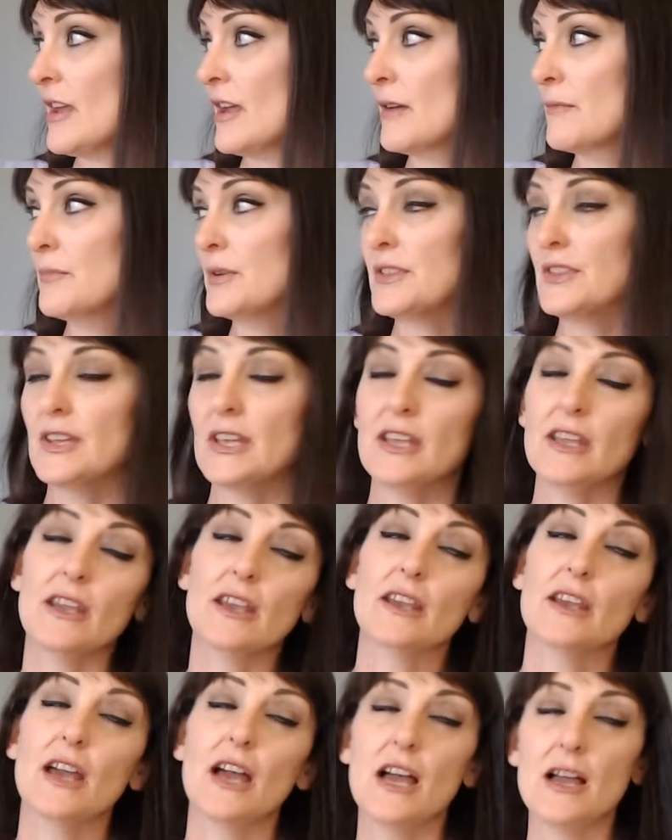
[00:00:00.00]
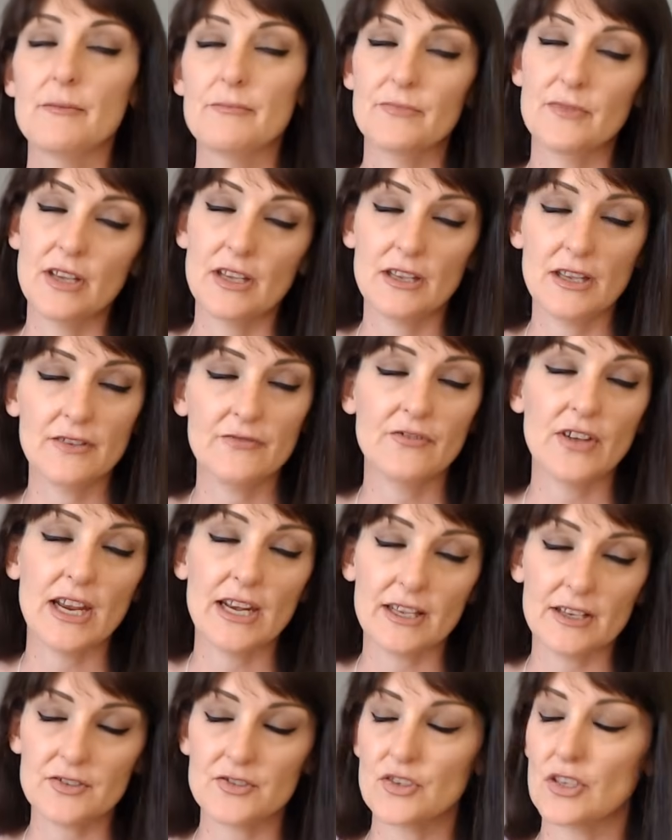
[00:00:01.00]
but the um, in
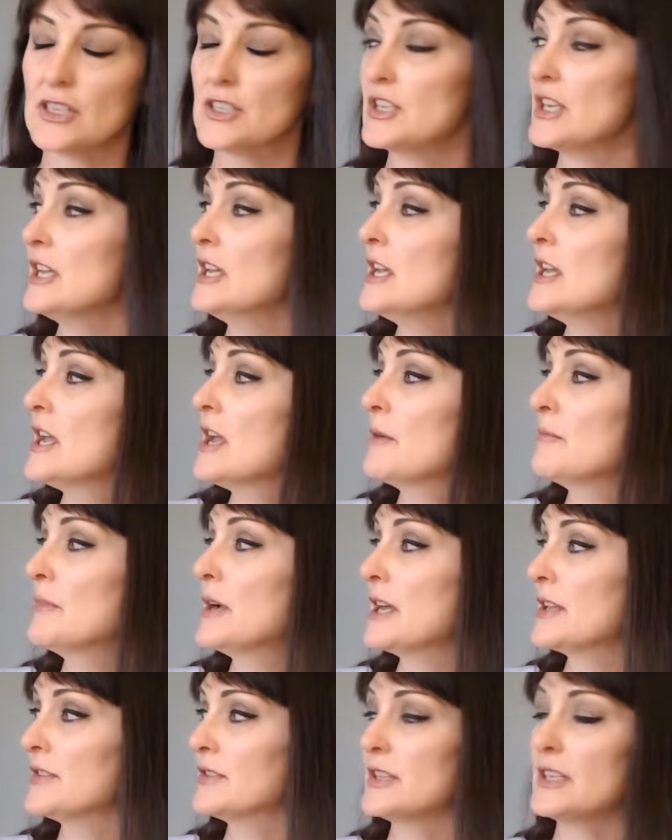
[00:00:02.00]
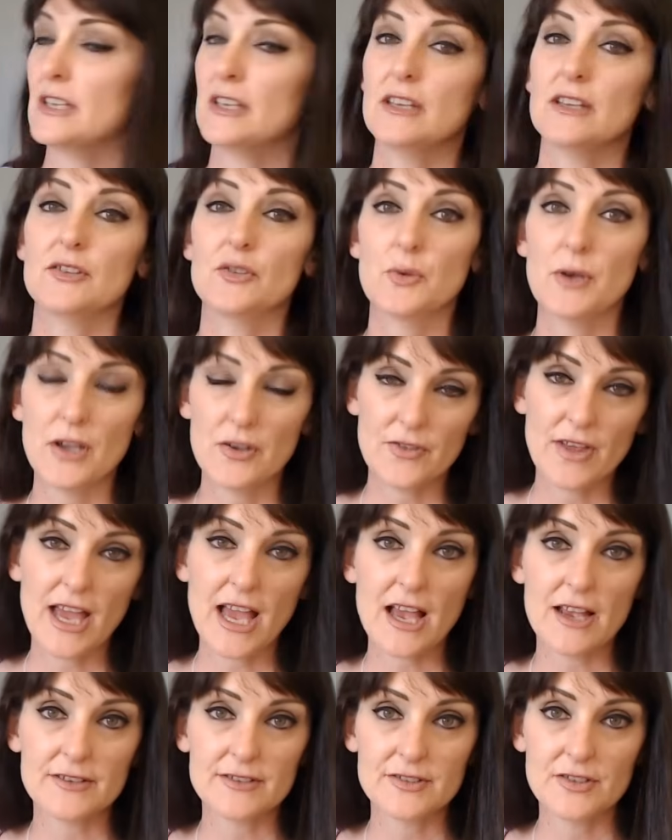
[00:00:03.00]
Vedic astrology, but the 12th
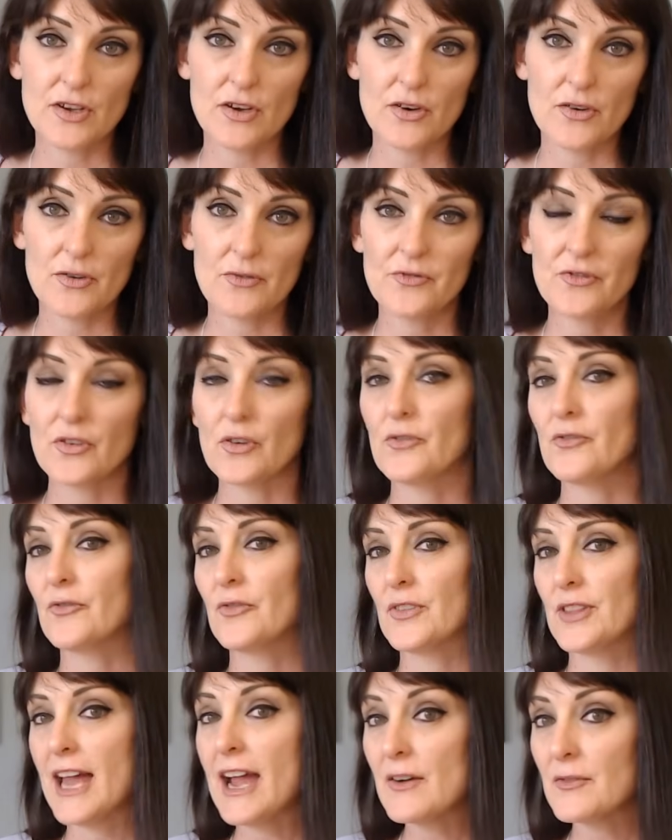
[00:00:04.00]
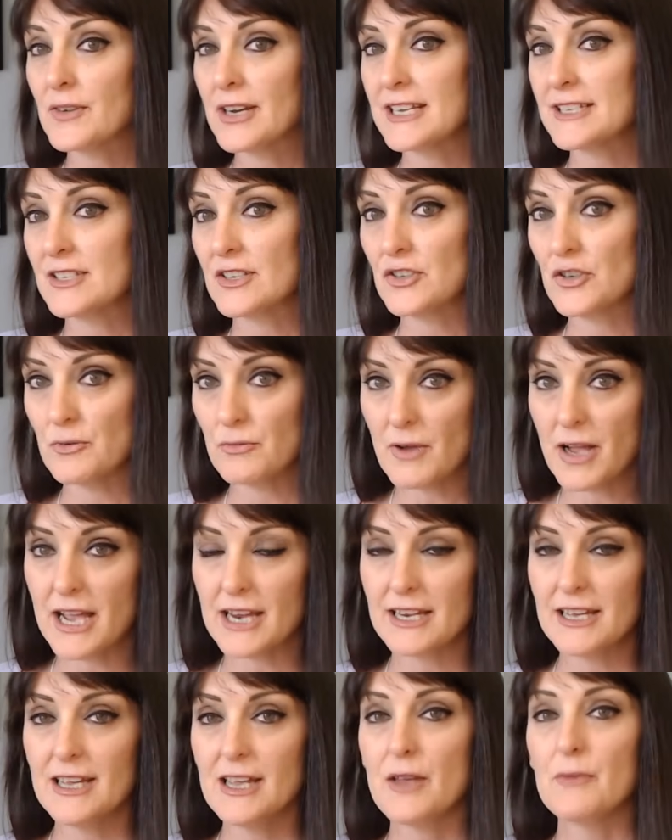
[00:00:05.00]
house. So from for that reason you might
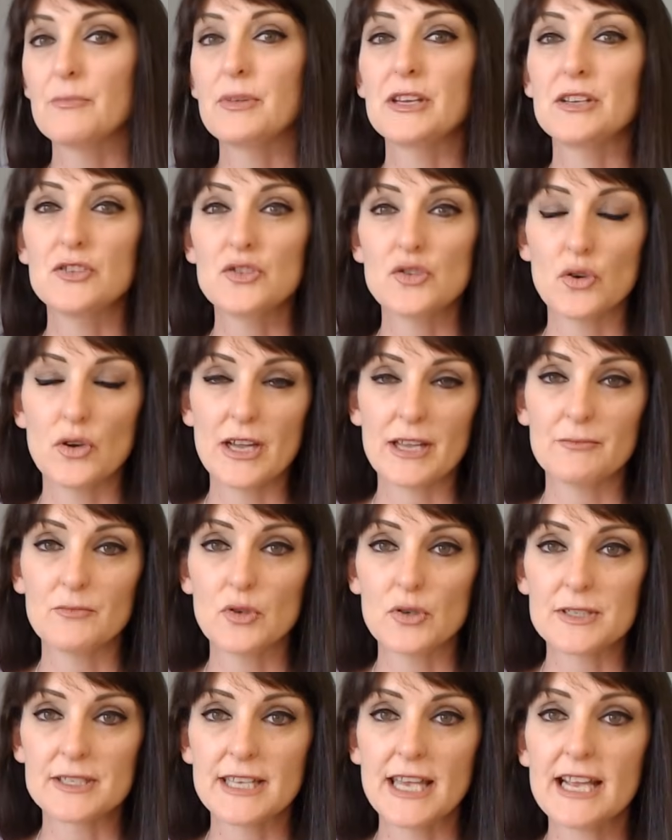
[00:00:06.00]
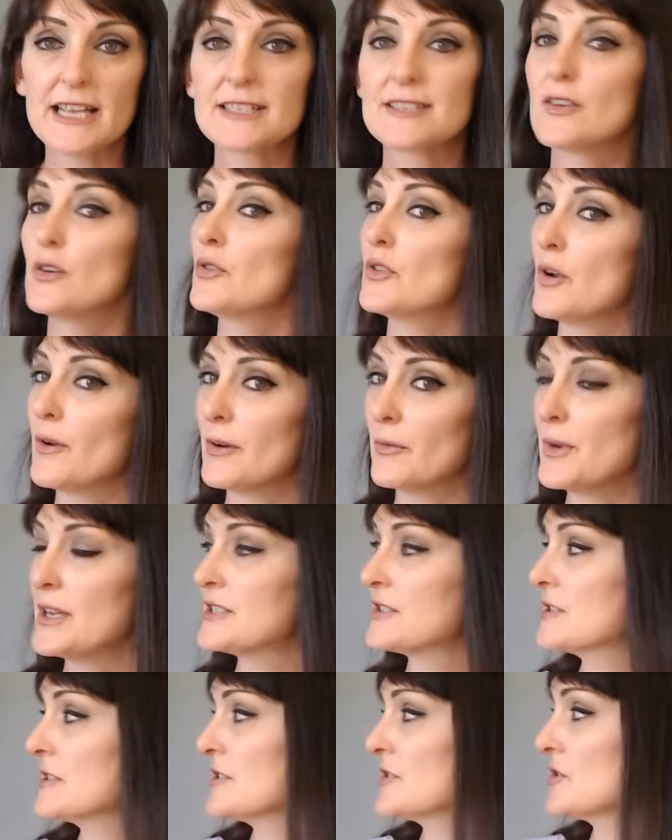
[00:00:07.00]
be enjoying more sex, although in
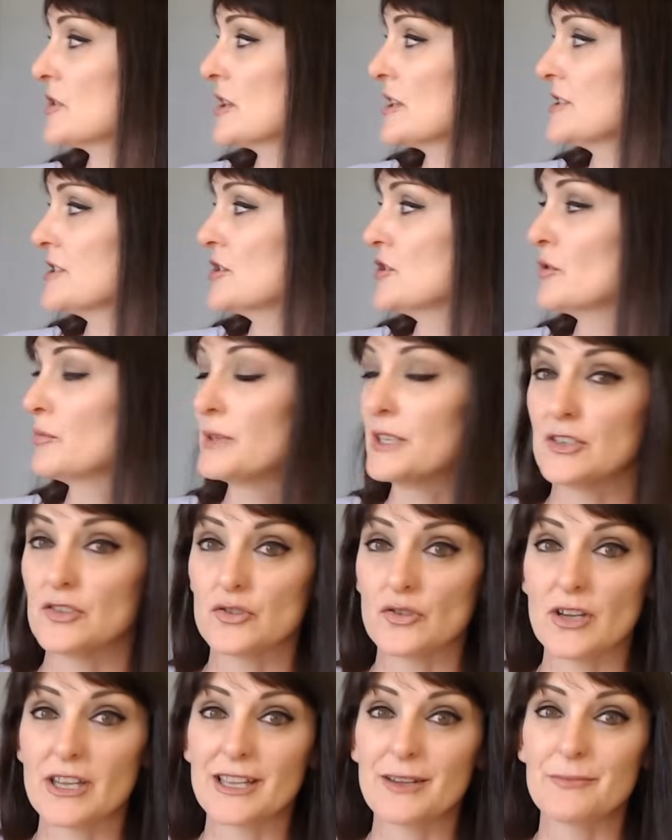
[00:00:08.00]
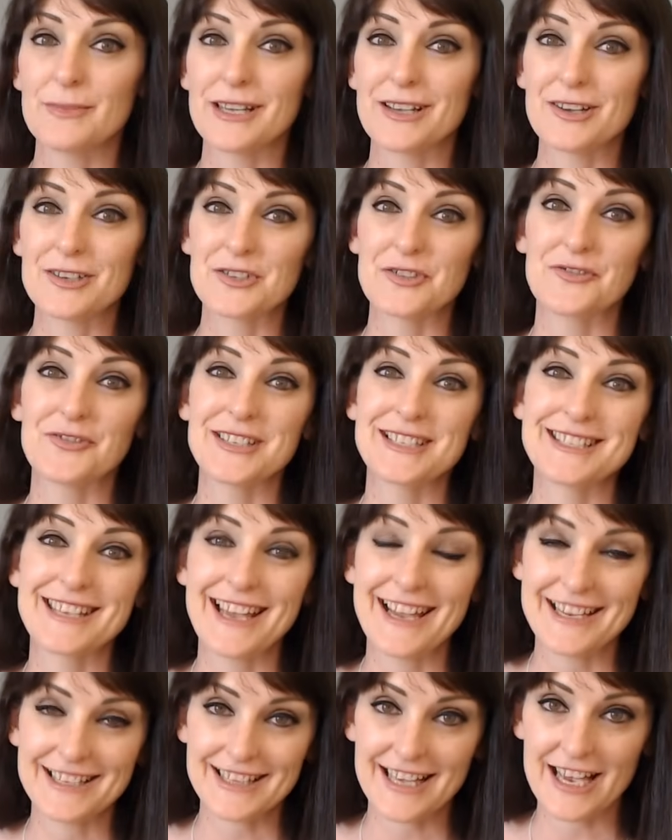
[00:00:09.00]
Western astrology you'll be enjoying it because of its
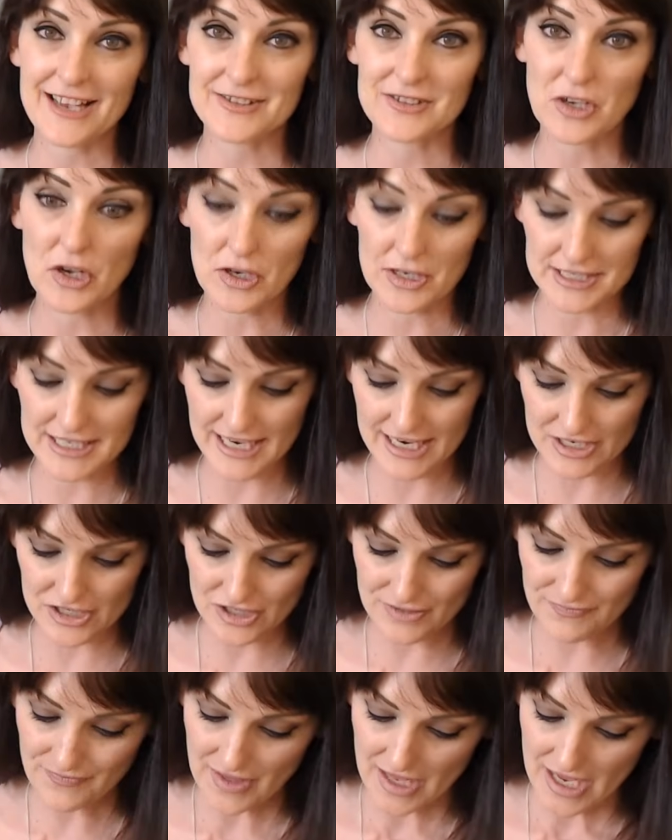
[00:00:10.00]
8th house connotation.